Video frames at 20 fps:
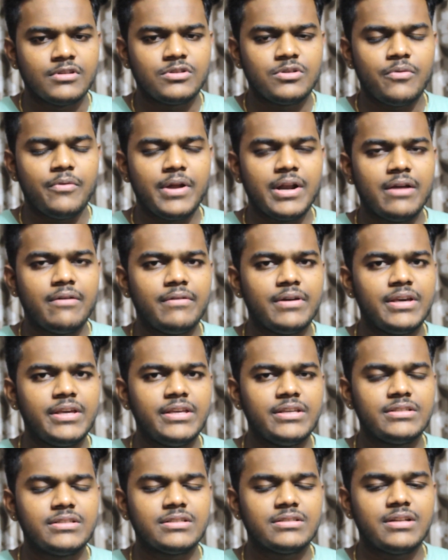So whenever
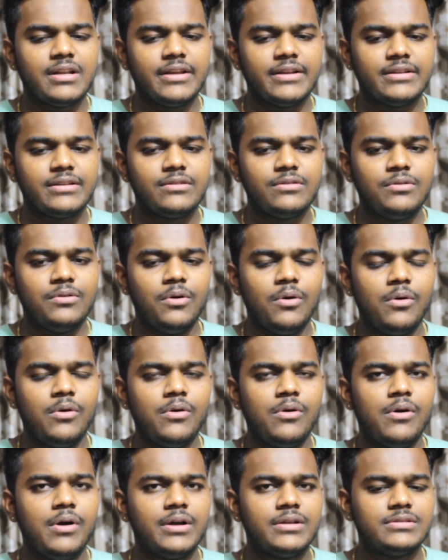he just like
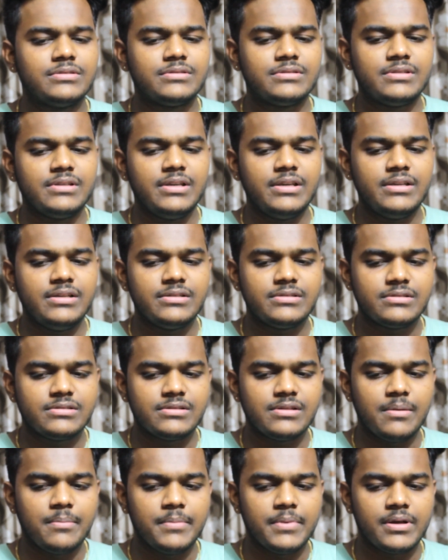go and
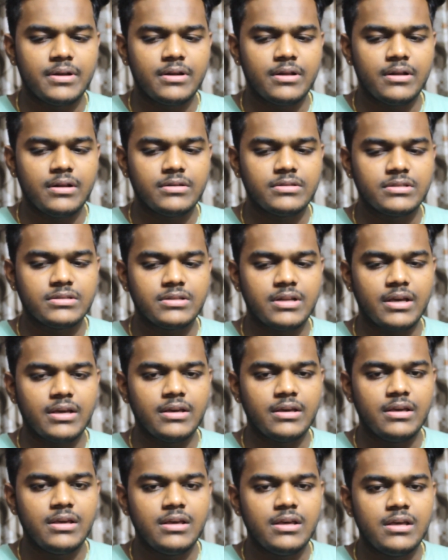sees the mirror, just
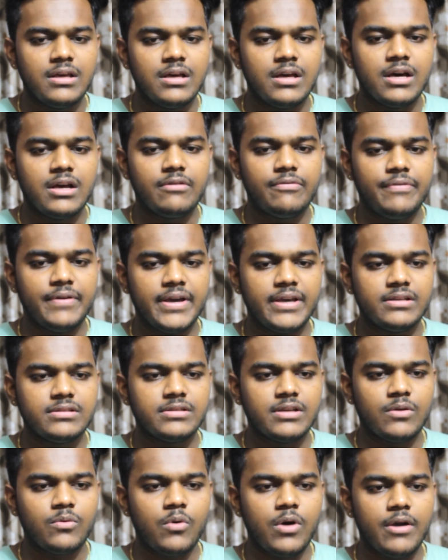like her
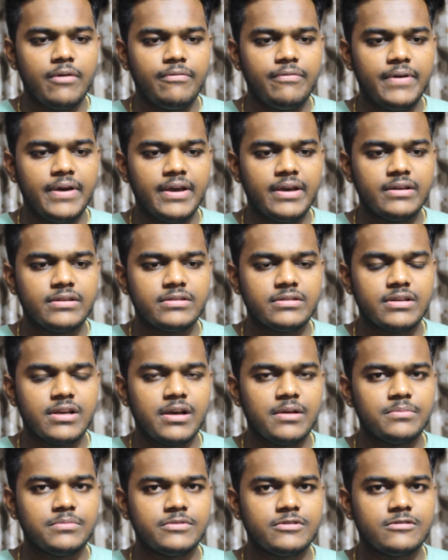face, her wife face
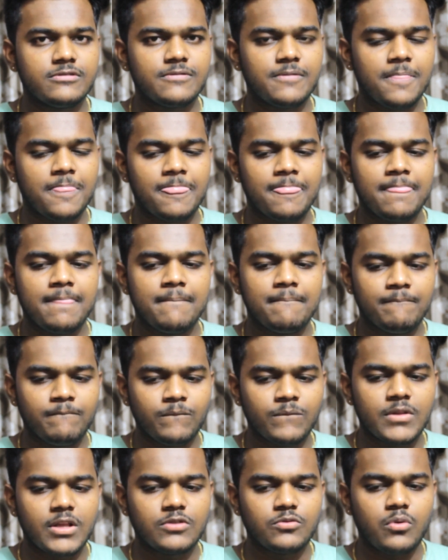comes.
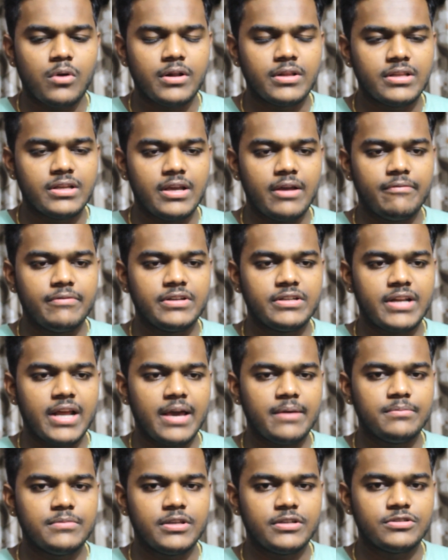That's why every
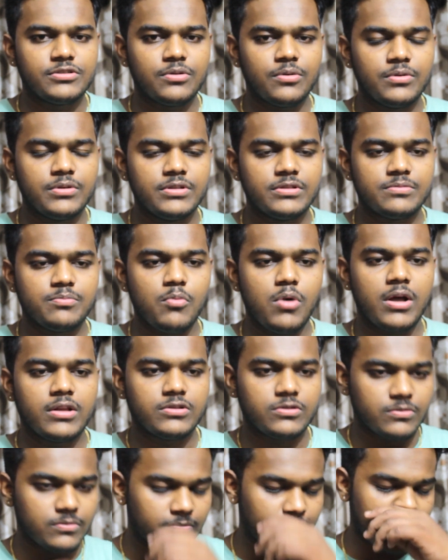time they show this
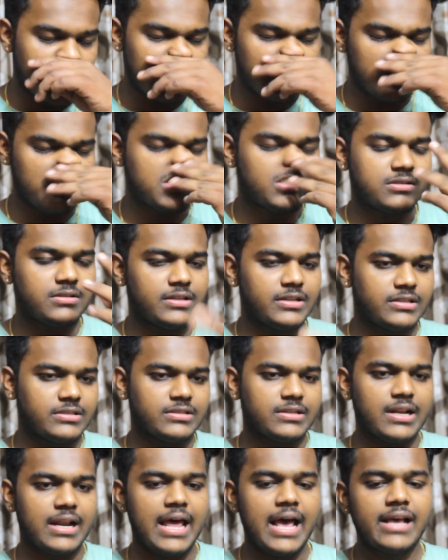bathroom, where this
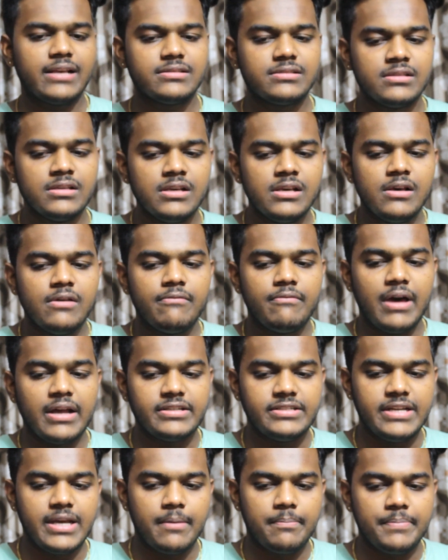glass, where
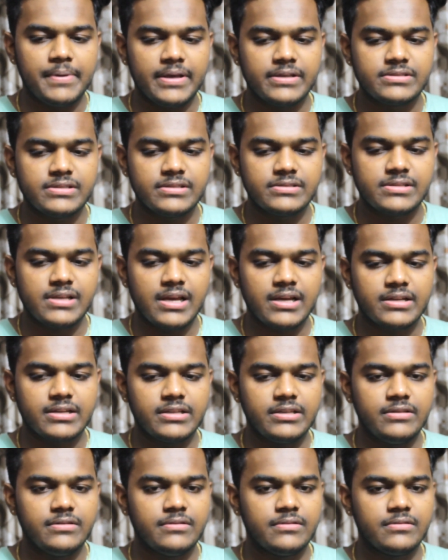she appears
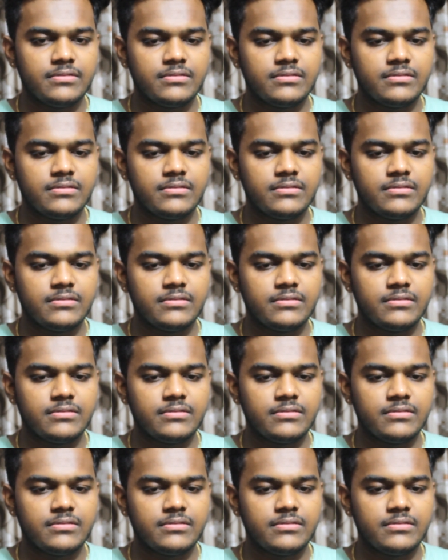exactly.